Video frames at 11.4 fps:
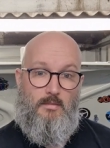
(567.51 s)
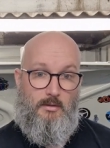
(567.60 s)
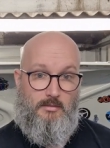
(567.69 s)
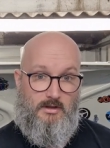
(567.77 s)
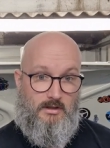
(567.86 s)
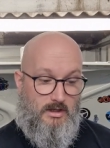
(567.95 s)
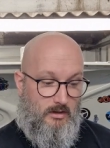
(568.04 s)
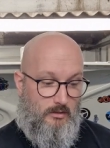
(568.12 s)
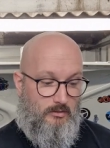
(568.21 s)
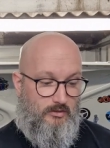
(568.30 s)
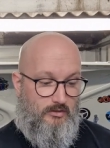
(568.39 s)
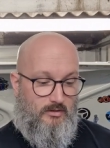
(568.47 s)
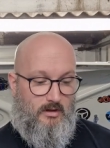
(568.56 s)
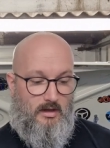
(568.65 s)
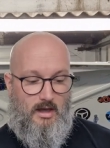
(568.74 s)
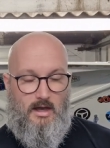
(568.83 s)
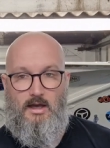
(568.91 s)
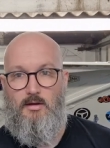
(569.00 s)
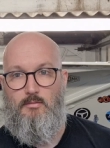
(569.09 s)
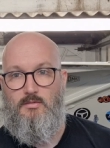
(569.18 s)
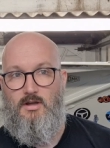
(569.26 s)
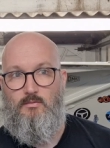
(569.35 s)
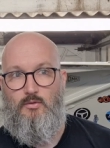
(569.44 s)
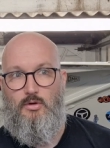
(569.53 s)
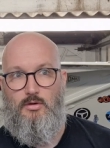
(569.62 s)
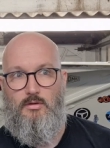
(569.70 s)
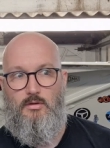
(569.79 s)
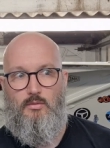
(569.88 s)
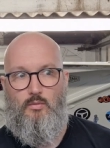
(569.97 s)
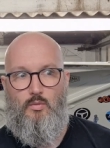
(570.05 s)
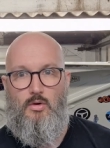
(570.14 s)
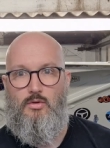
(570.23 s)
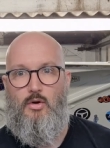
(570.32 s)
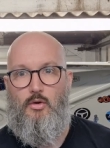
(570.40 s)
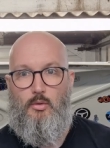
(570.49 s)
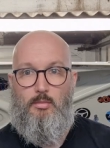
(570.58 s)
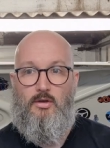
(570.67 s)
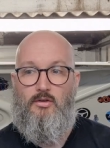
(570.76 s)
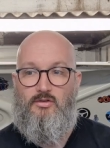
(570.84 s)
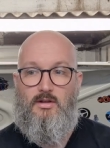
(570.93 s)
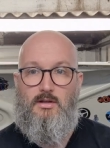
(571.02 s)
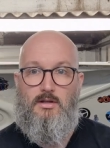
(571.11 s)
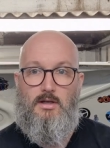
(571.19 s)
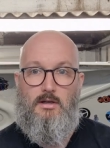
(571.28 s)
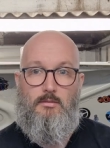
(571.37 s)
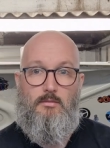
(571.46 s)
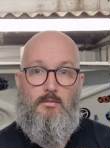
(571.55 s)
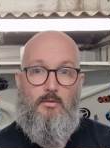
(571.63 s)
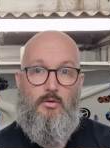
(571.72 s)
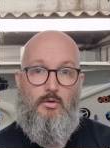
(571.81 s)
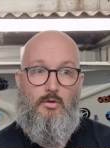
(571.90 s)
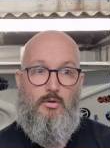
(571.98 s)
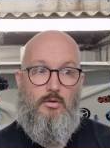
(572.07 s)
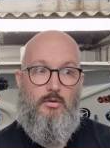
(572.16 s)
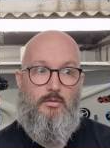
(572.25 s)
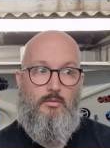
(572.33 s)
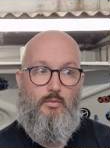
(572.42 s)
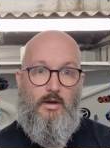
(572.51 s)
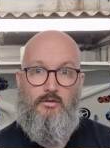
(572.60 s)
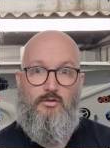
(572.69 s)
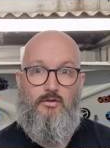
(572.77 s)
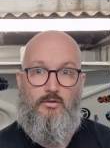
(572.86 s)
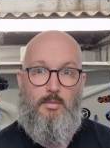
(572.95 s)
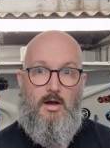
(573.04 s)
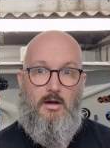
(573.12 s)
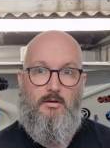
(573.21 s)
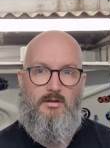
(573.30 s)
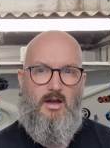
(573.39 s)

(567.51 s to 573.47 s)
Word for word: I'm going to use, um, can run one coil per cylinder or wasted spark.